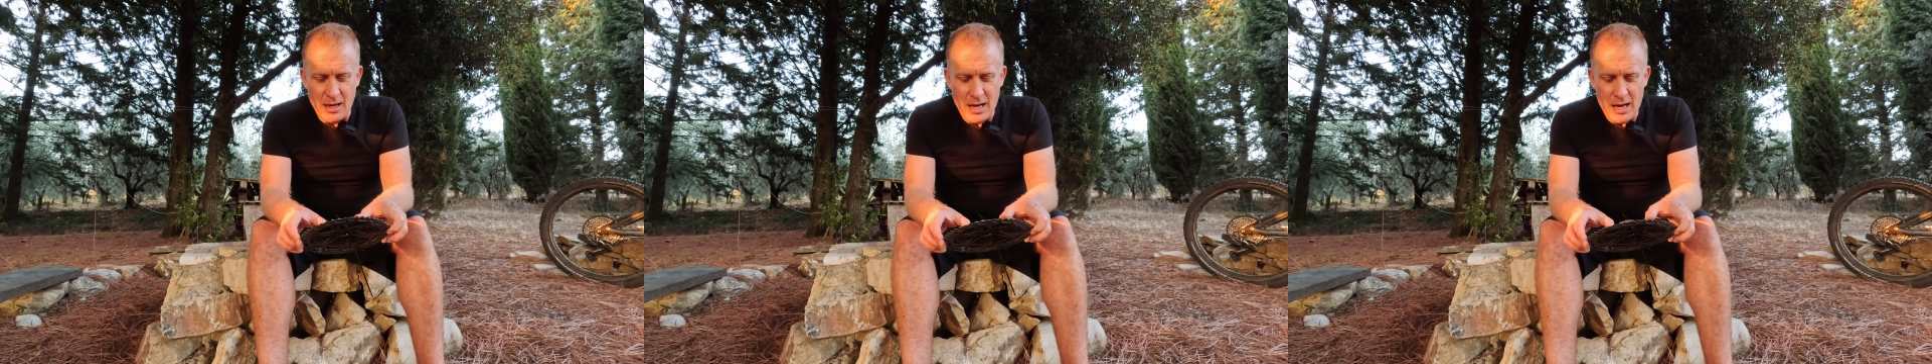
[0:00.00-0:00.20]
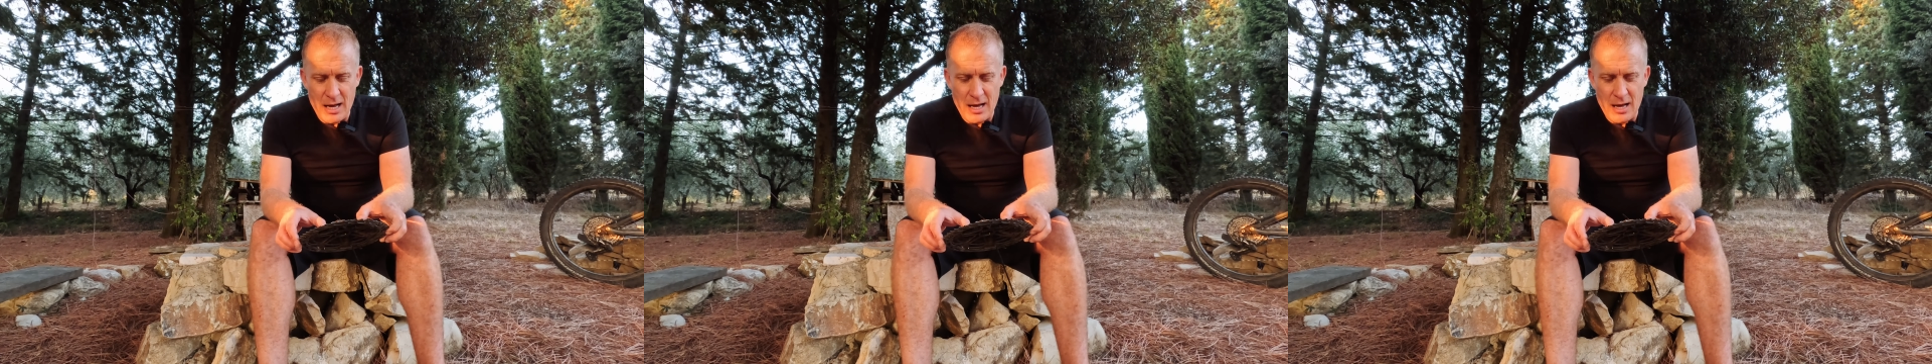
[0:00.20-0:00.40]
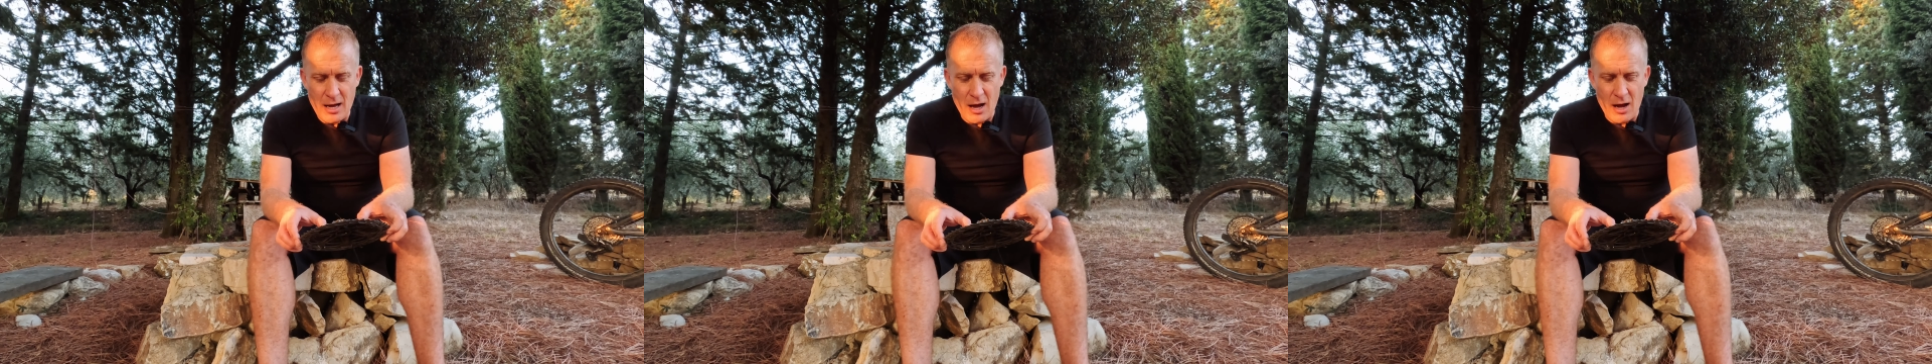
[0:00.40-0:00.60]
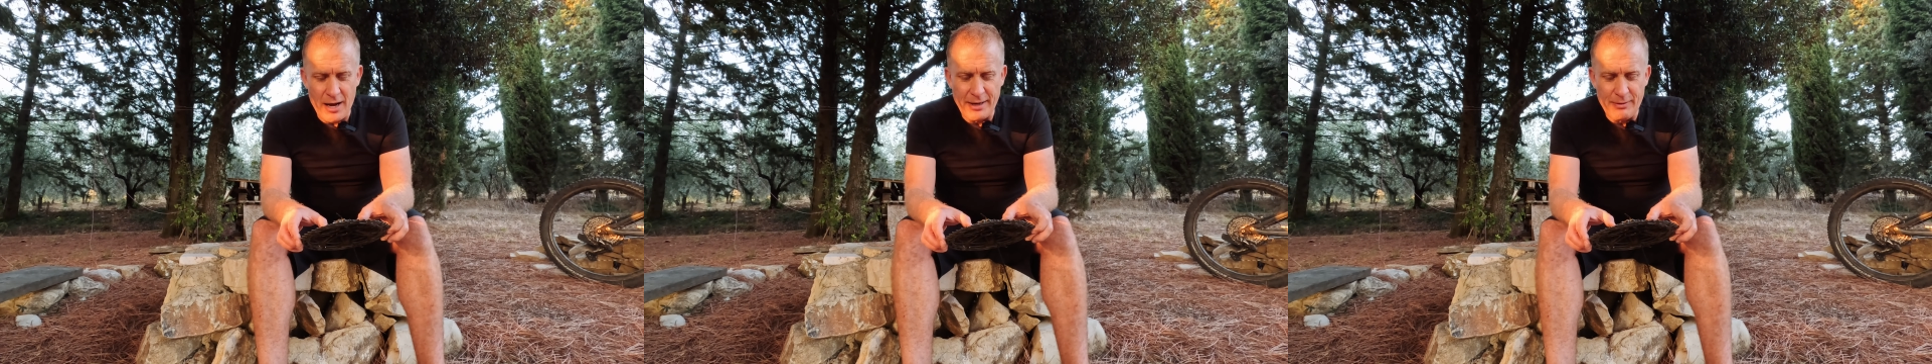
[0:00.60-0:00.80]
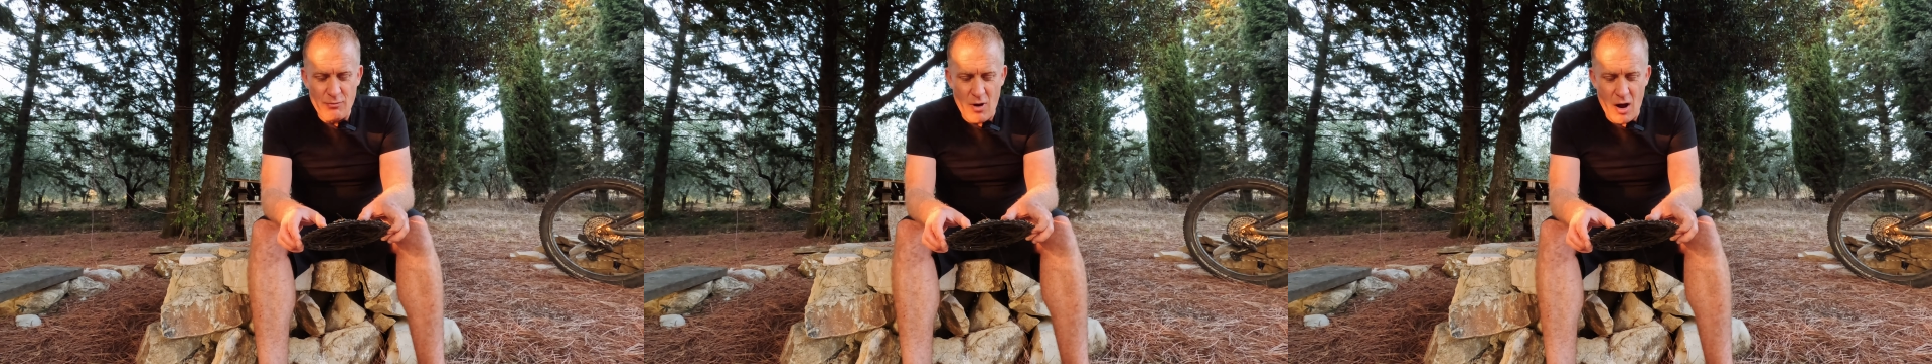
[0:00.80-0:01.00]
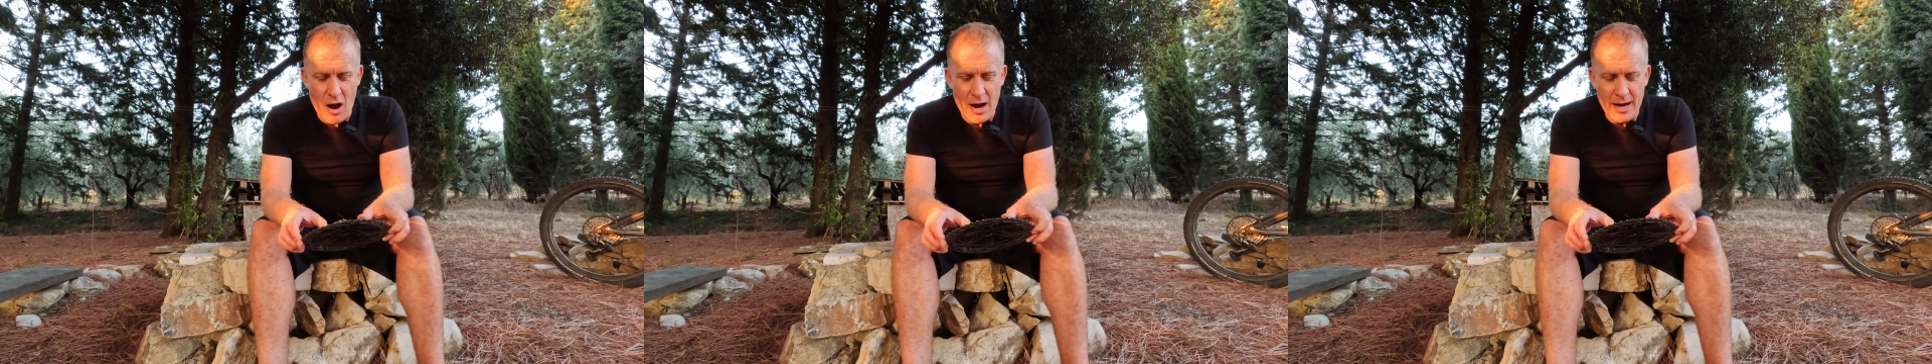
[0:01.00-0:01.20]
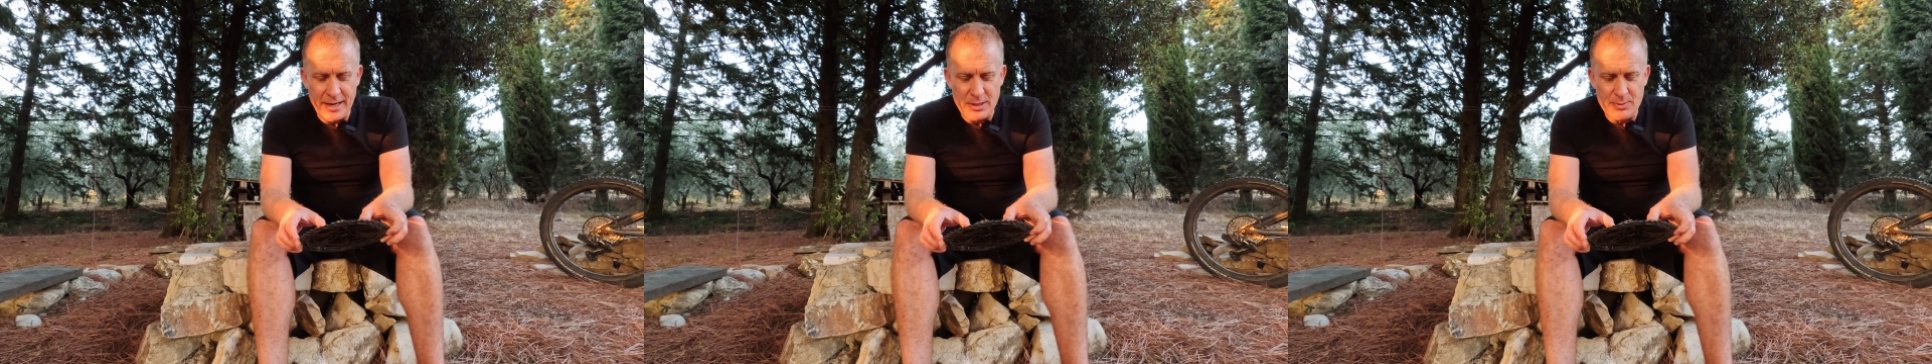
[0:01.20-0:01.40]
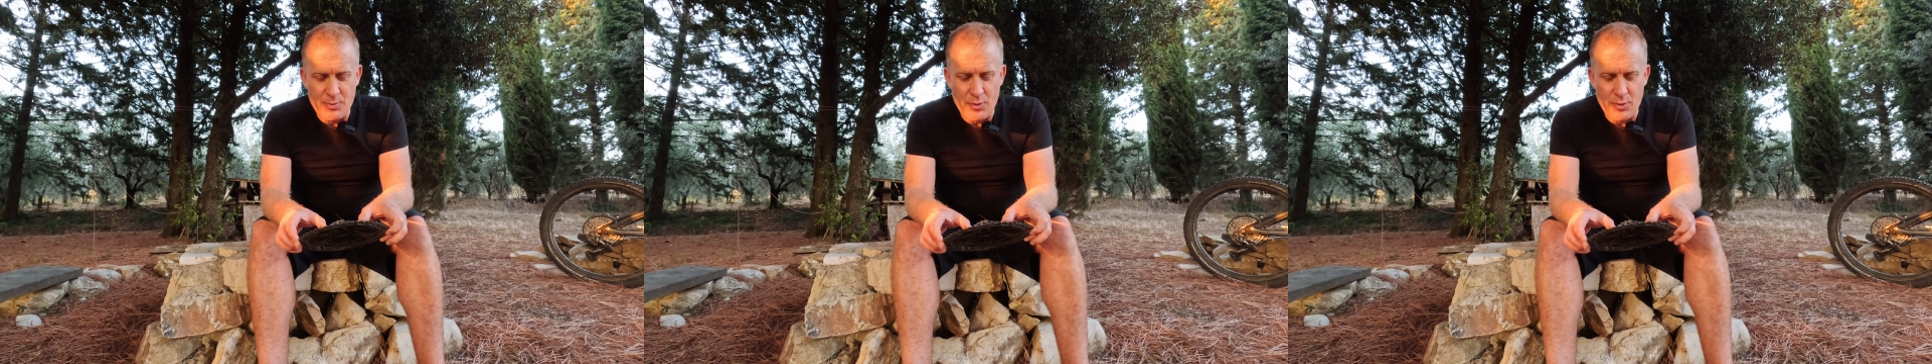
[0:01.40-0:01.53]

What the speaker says: I ride